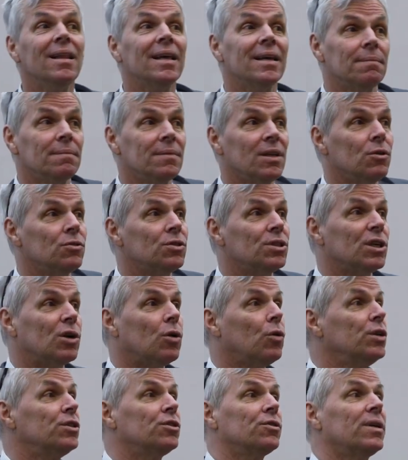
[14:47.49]
Like notes and
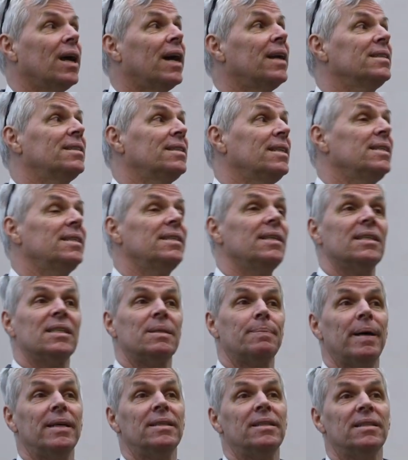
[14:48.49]
coins are not as easy to
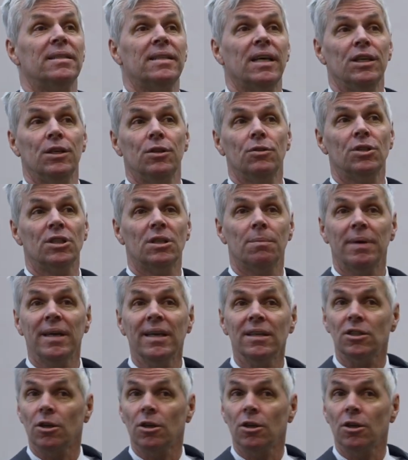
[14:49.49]
spend as they used to be,